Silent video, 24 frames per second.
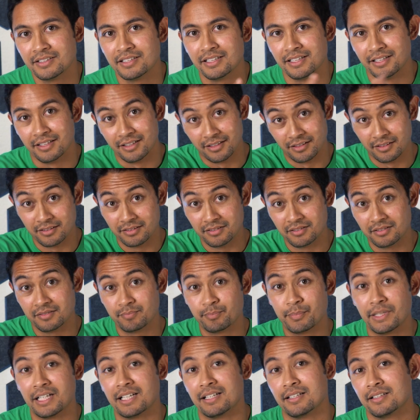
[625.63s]
then
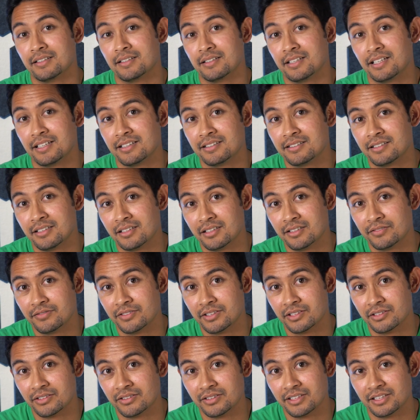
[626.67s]
buy a nice
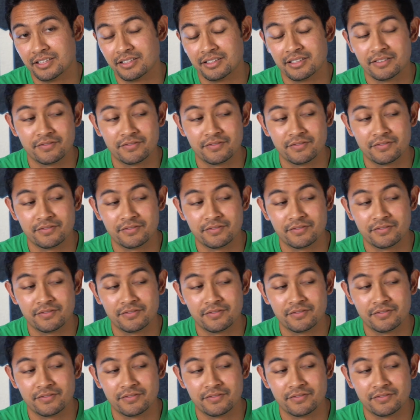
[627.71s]
telephoto lens.